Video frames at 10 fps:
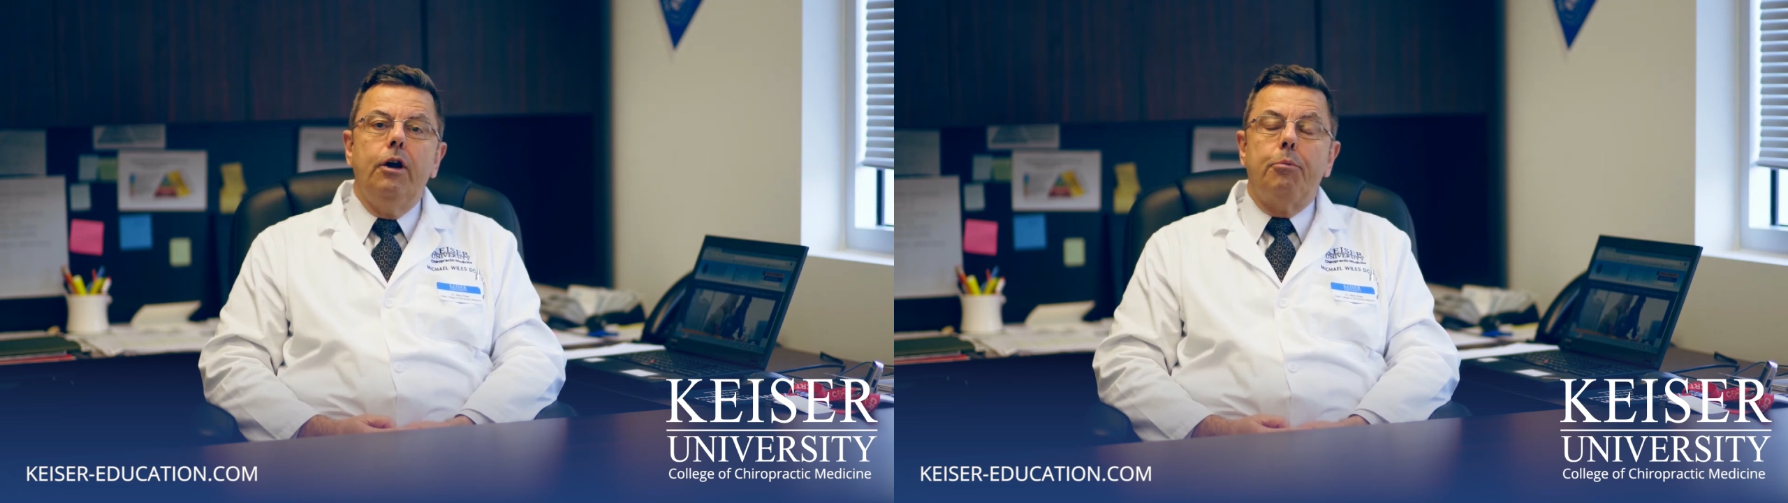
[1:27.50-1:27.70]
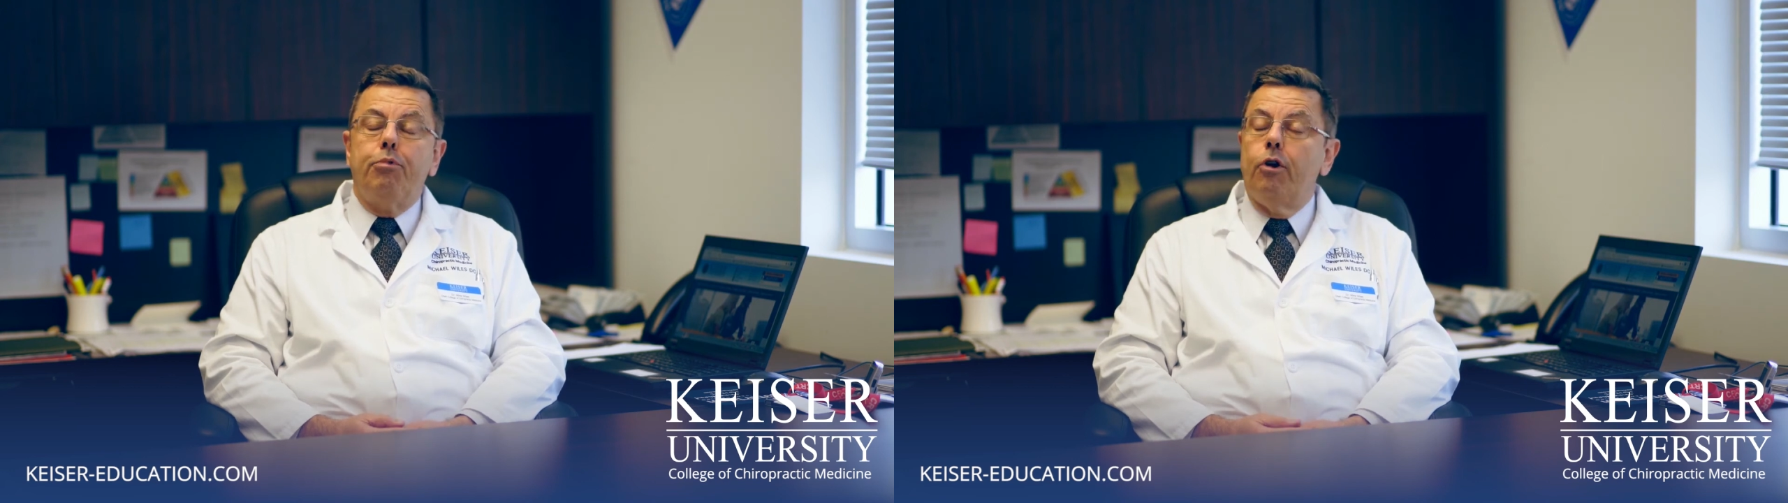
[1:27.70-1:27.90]

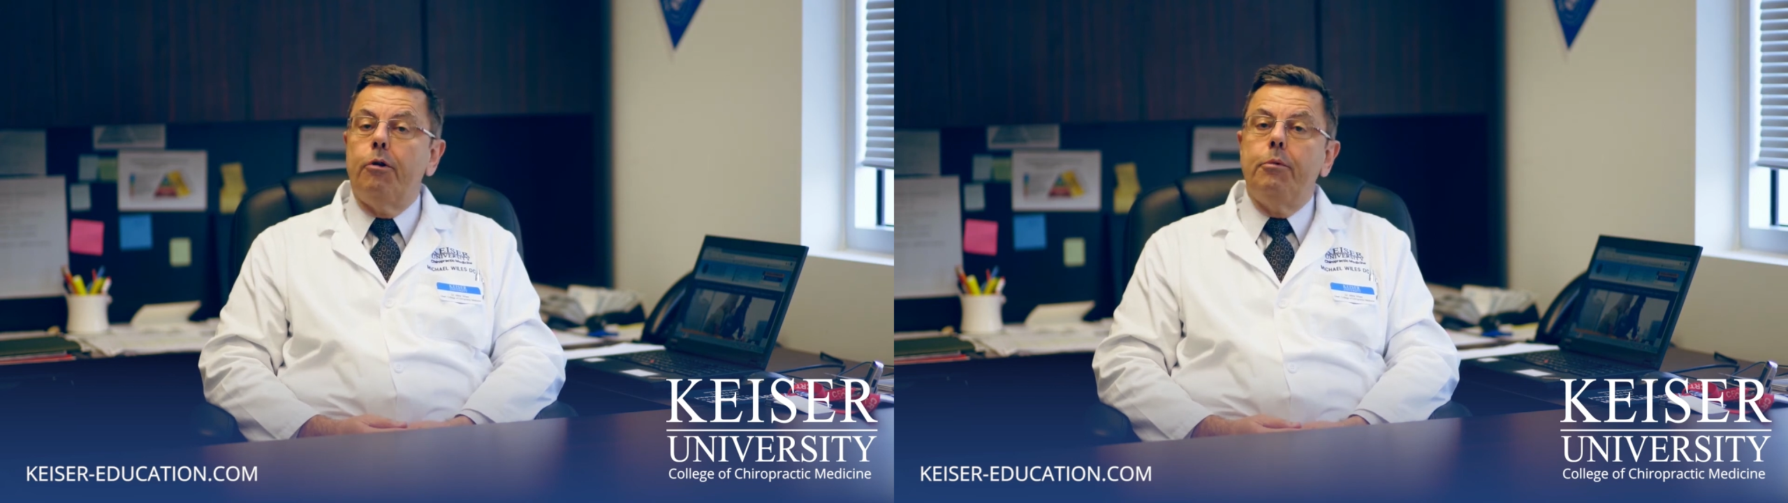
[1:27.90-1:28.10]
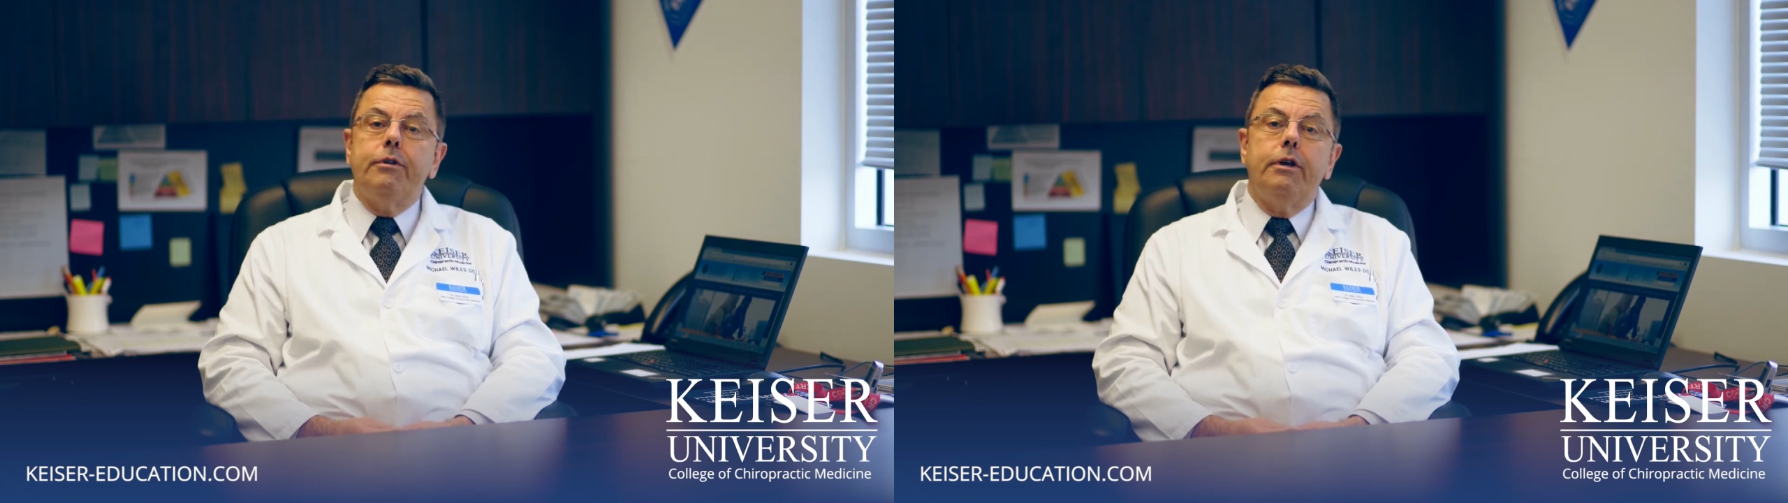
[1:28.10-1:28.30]
Our
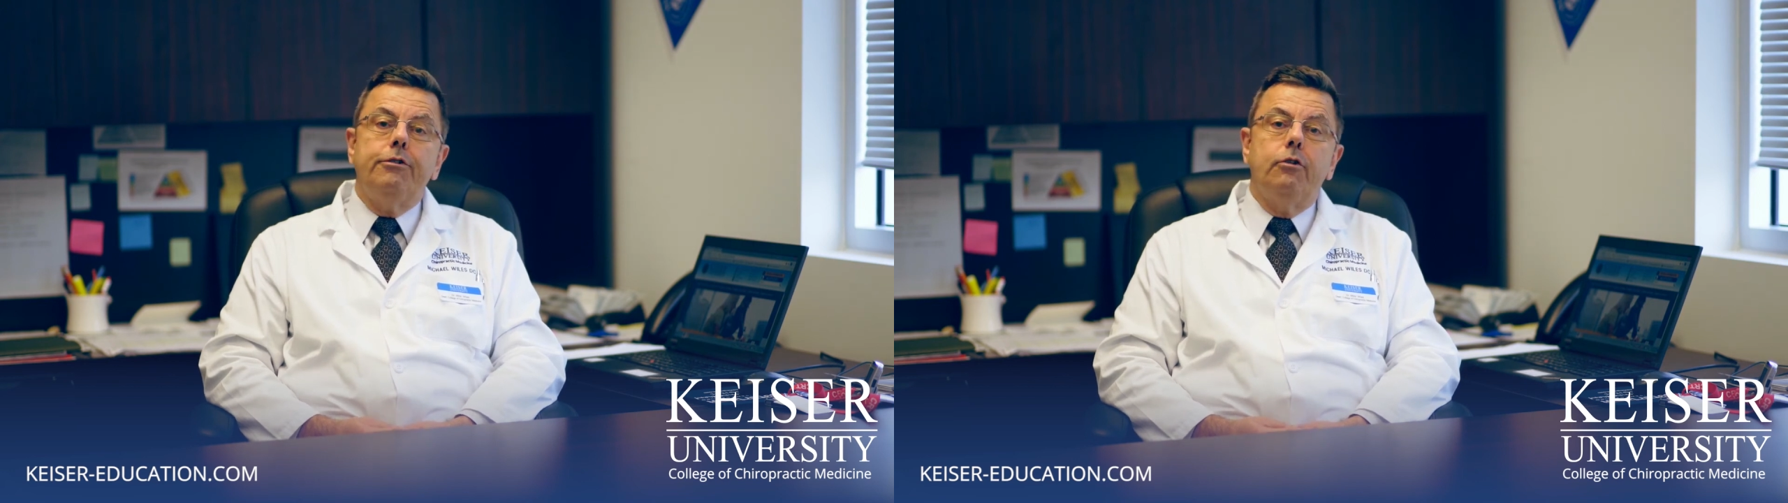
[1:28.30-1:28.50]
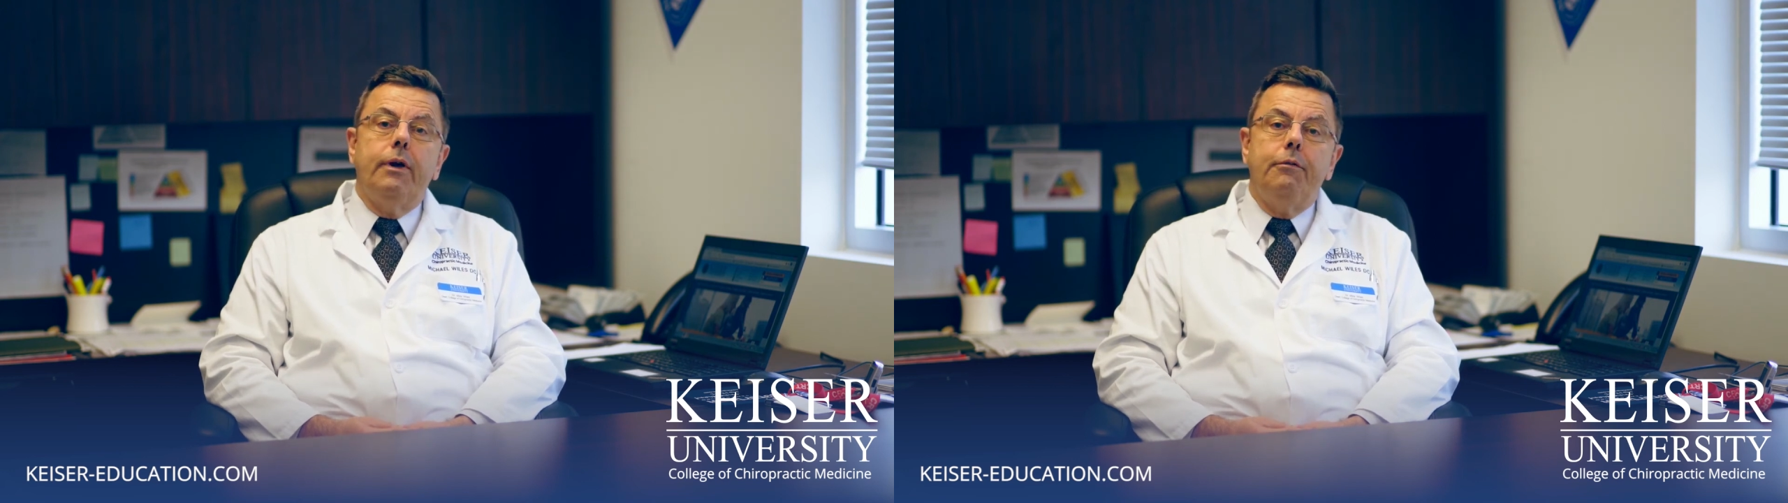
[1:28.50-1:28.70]
program is
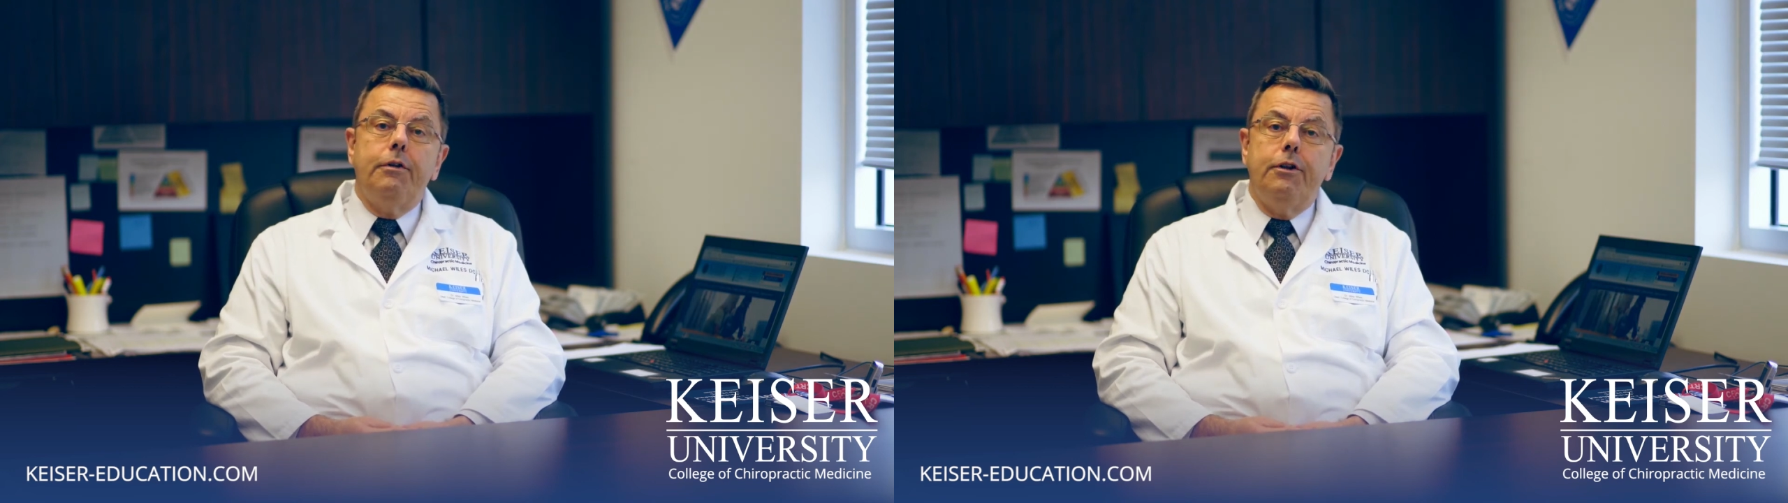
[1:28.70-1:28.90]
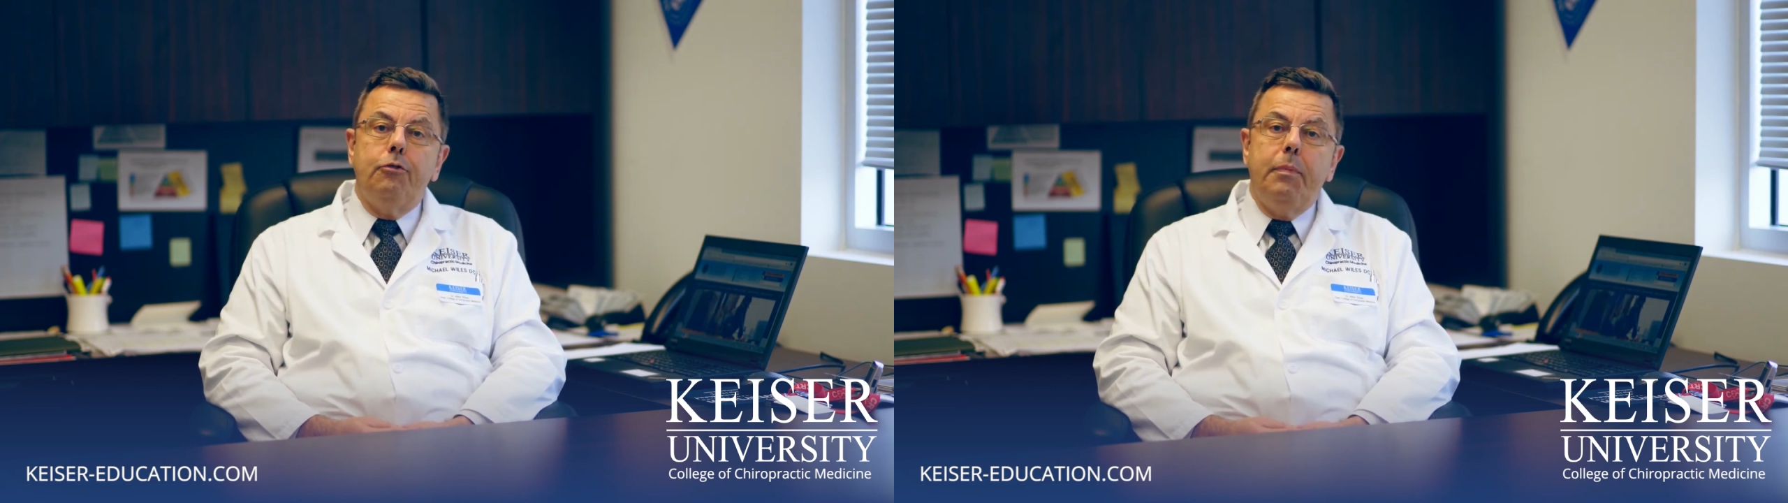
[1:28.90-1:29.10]
also
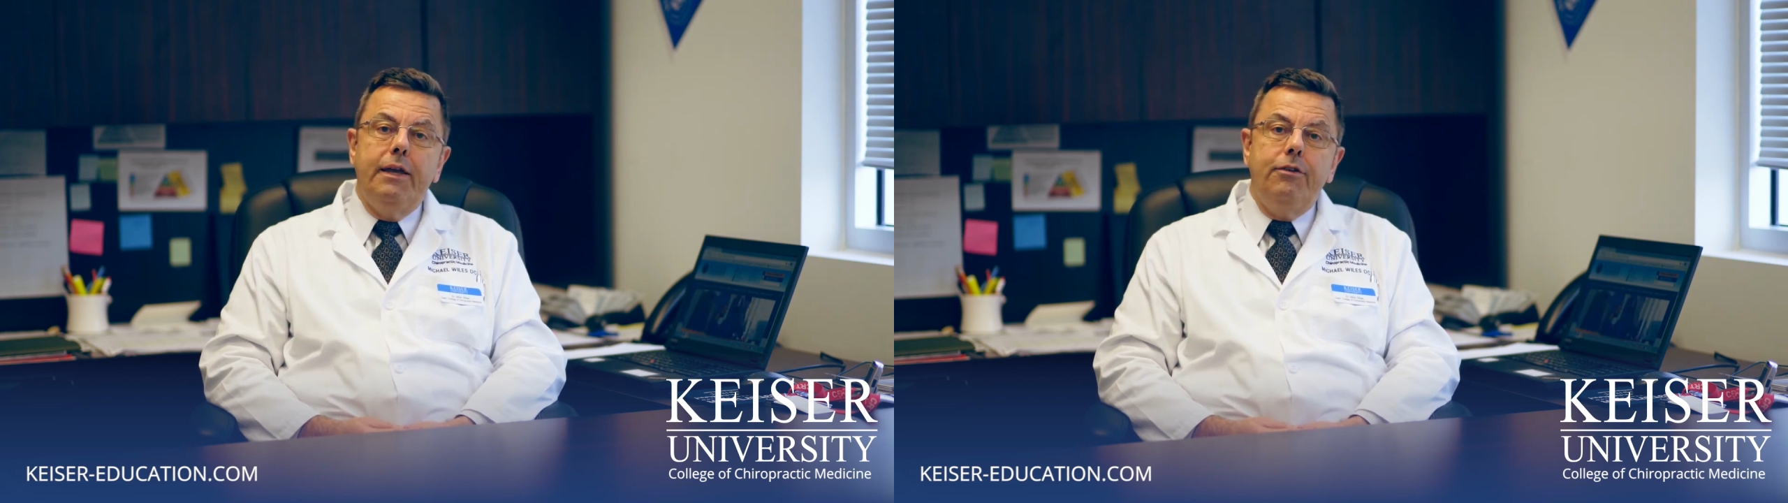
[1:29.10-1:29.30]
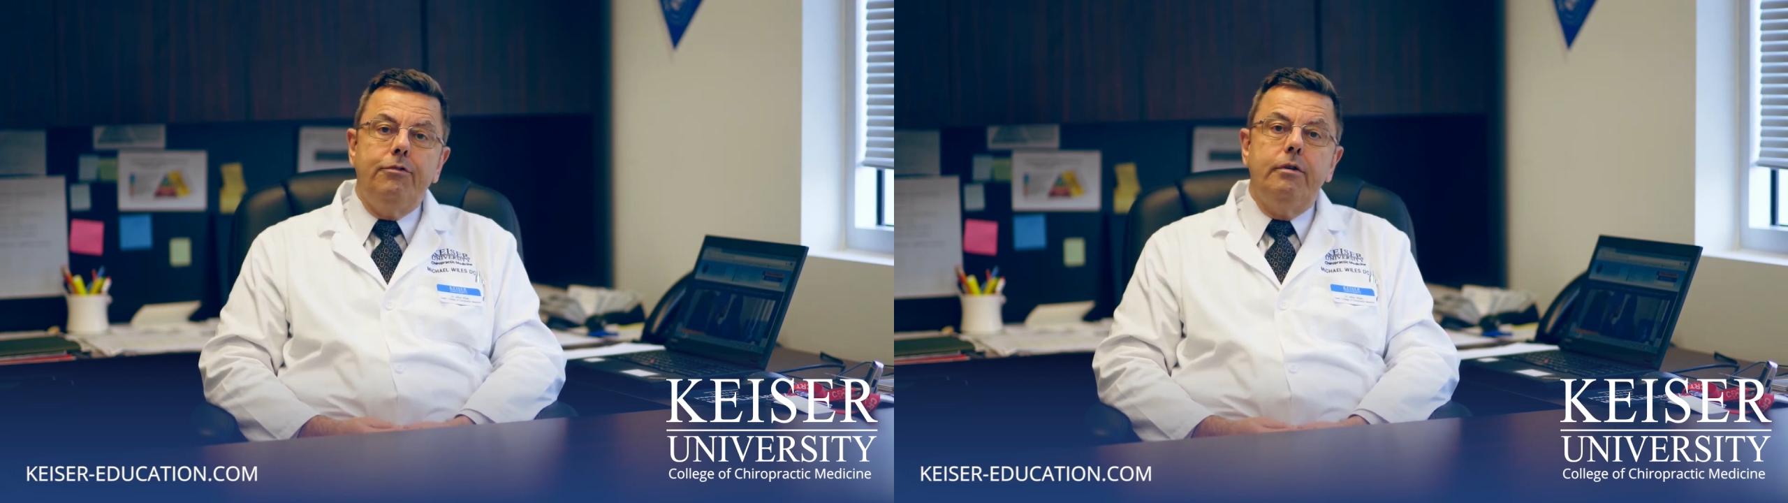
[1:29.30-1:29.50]

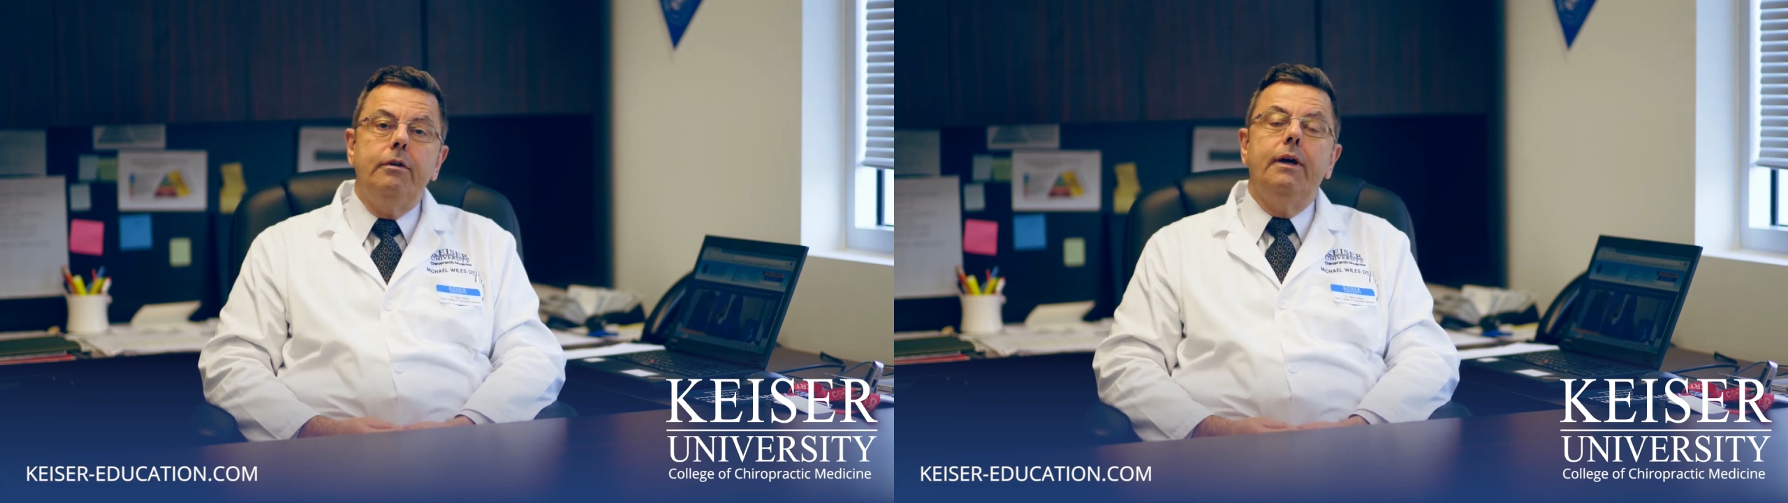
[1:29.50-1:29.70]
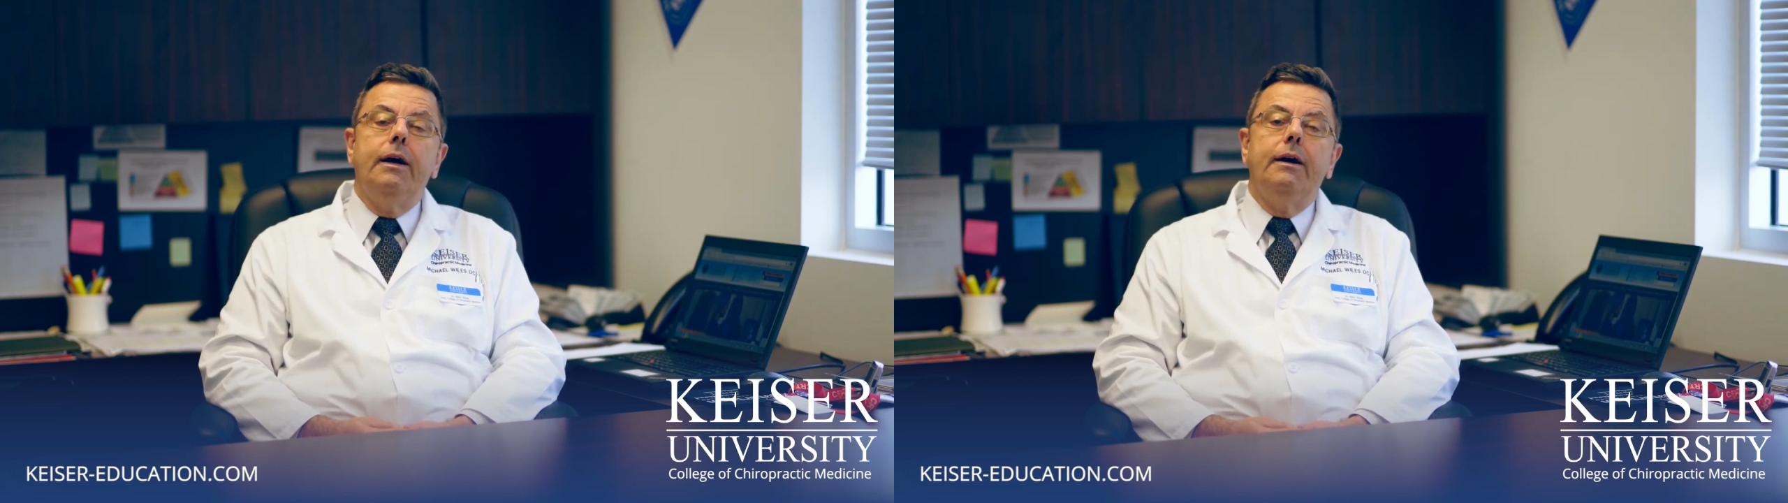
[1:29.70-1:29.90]
evidence-based.